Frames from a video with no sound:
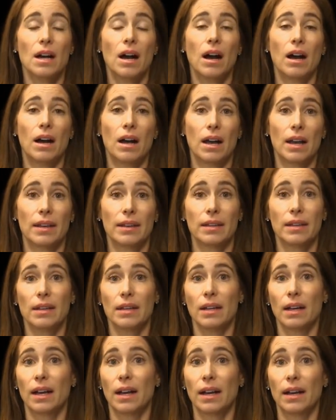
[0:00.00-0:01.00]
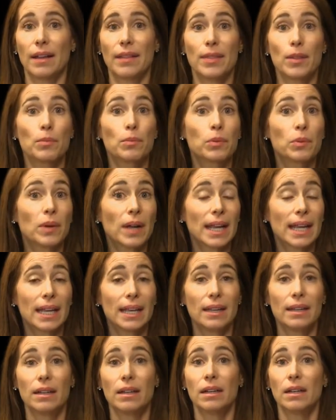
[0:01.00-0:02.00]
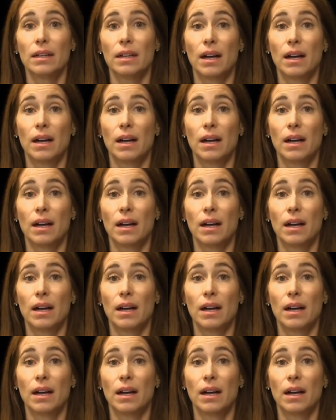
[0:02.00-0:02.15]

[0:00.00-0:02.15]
on uh, the brain,